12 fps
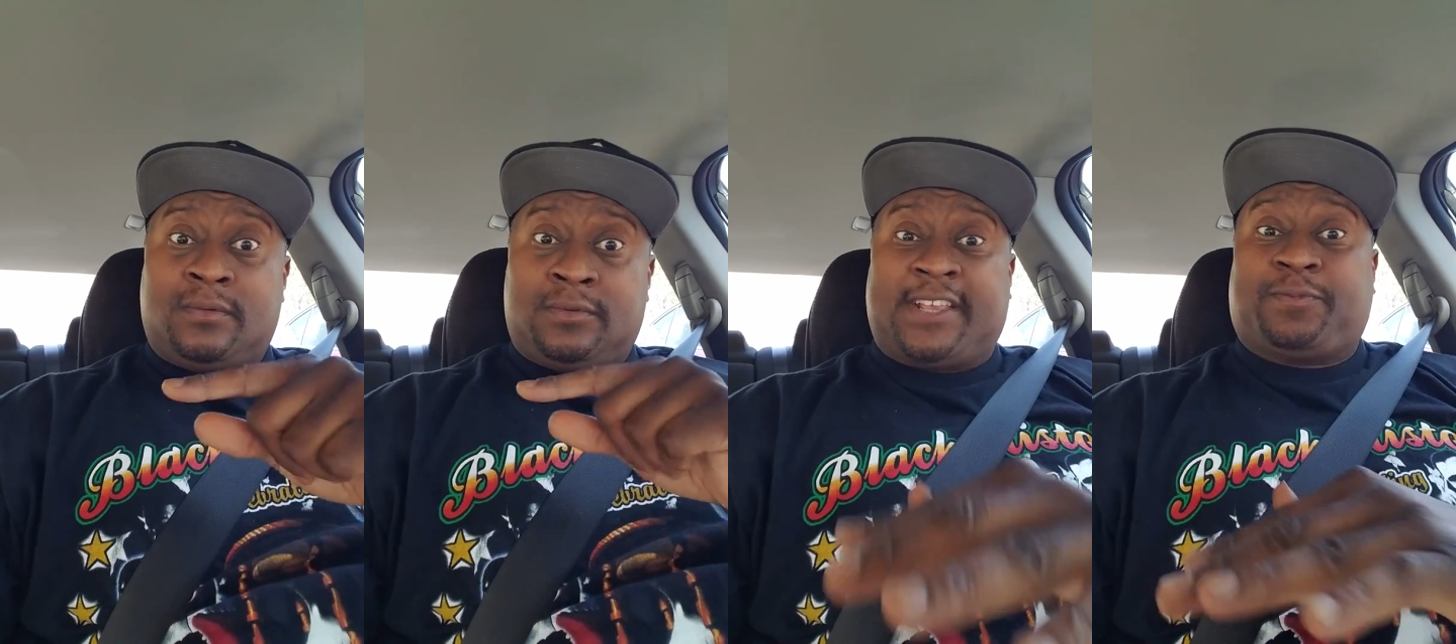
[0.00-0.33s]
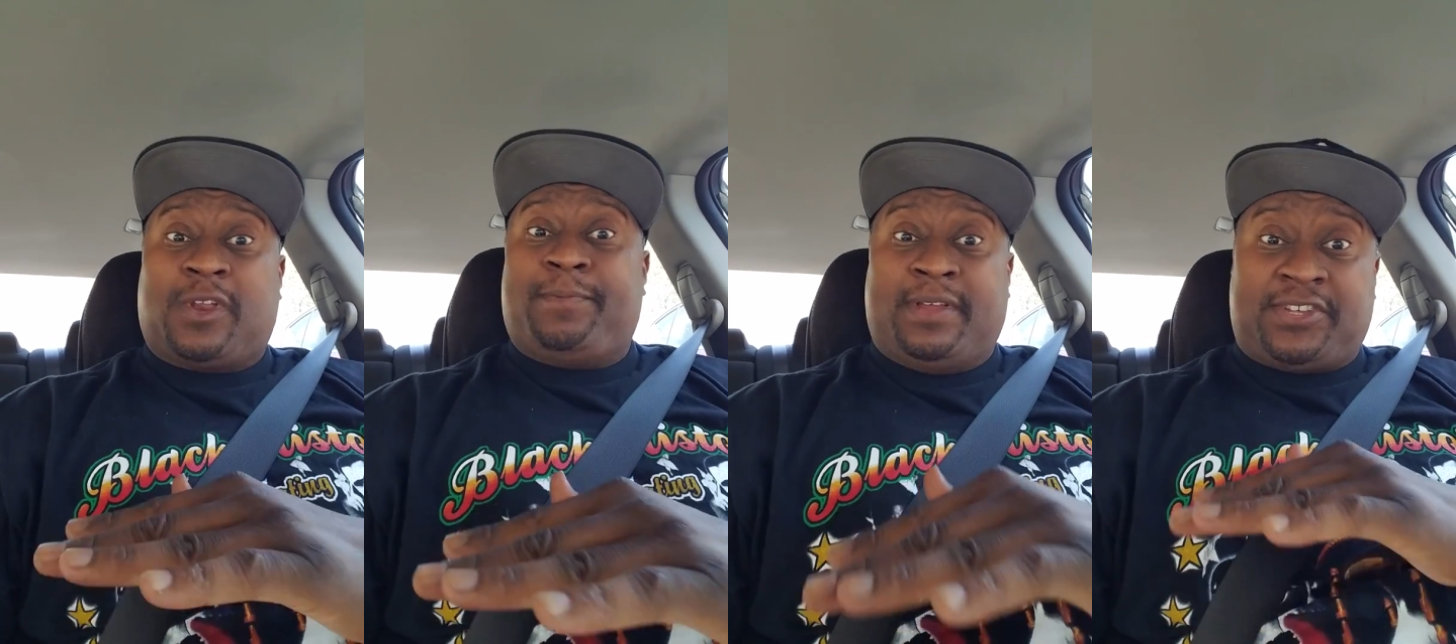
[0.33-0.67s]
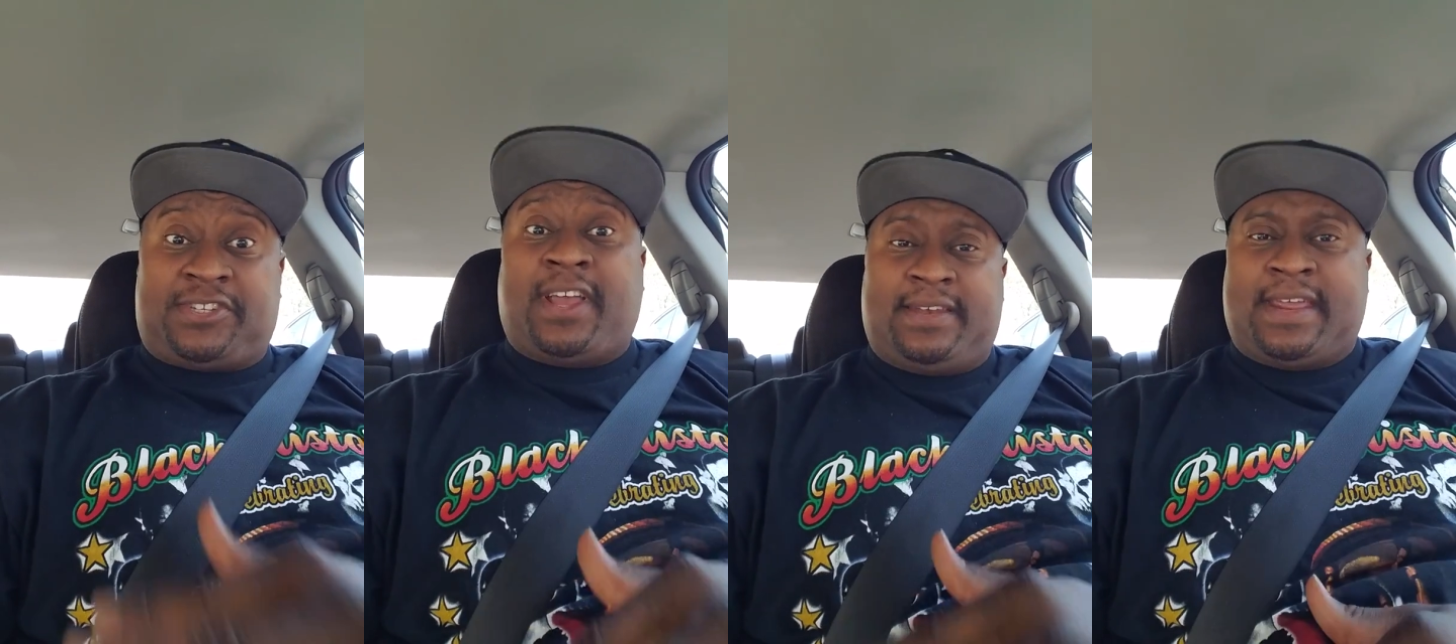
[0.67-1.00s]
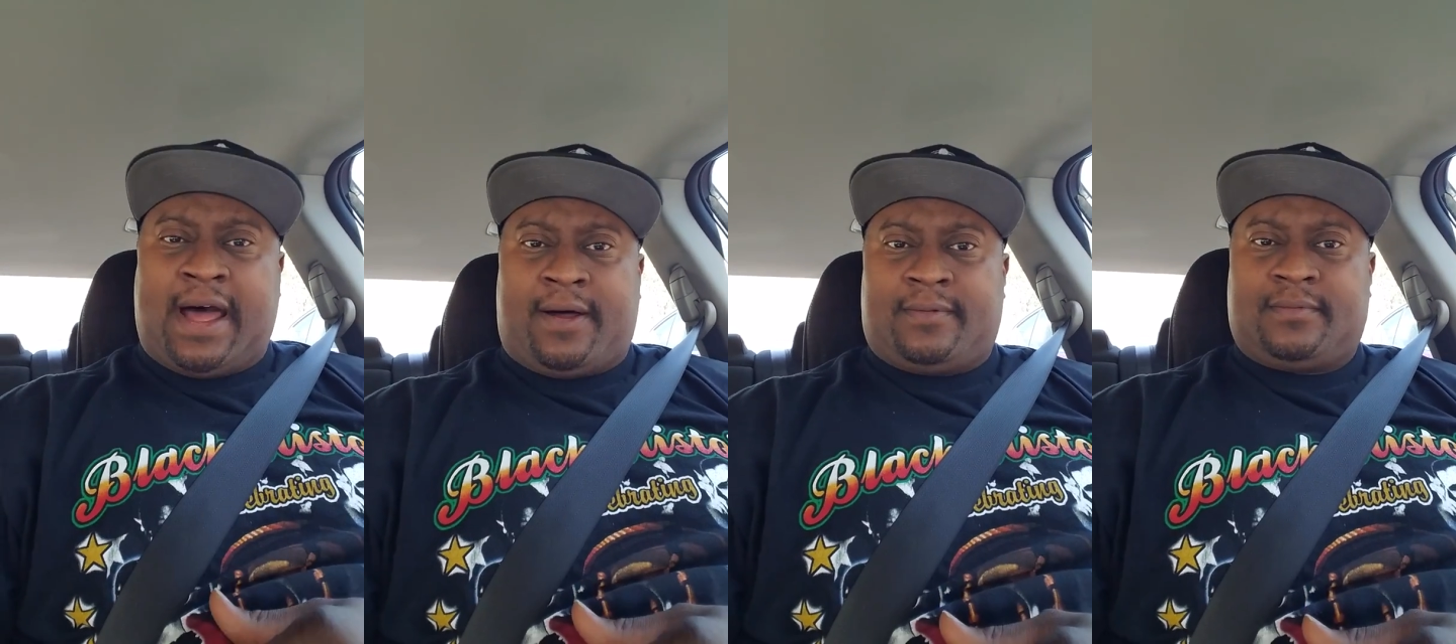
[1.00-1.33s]
this would have been shut
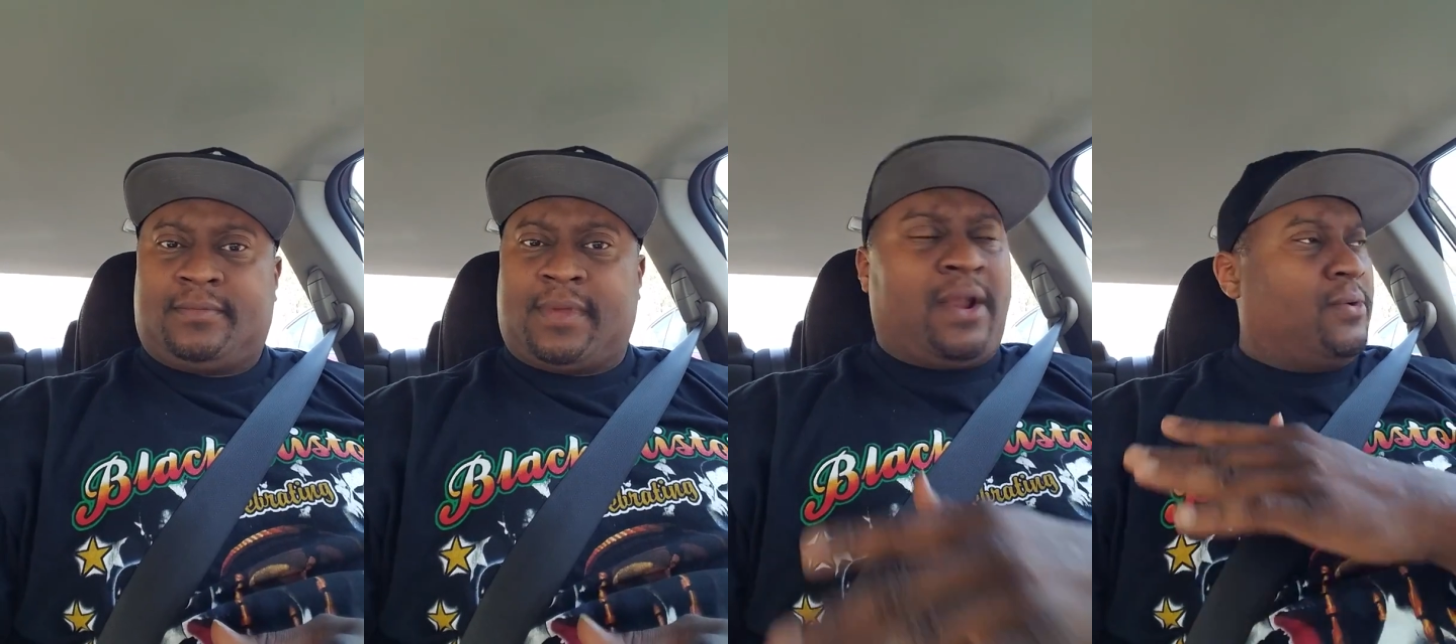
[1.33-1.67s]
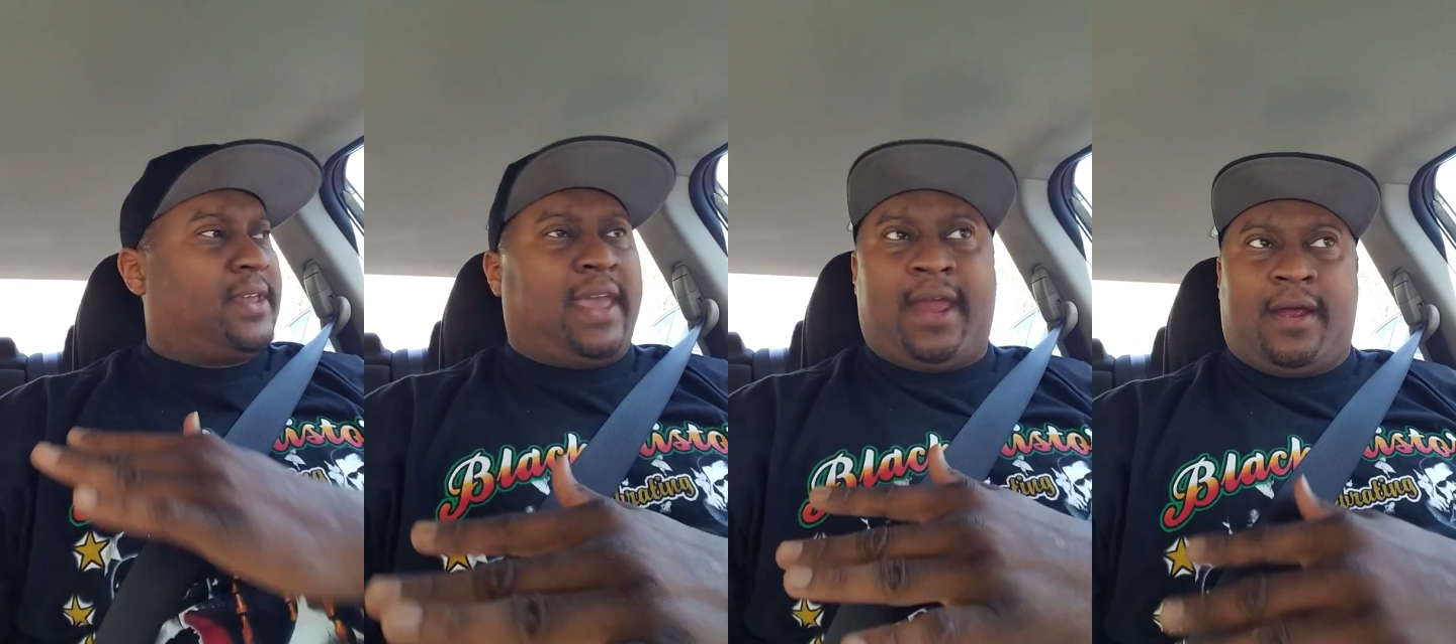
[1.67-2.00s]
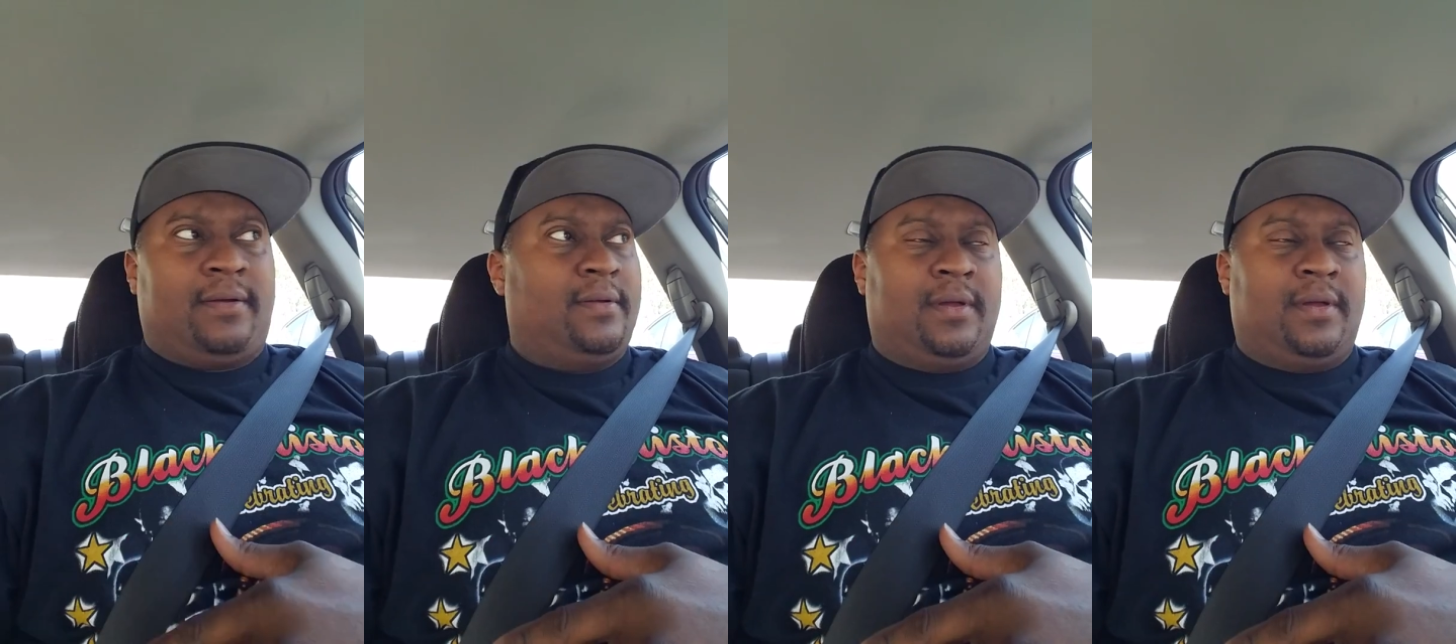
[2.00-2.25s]
down. I don't care.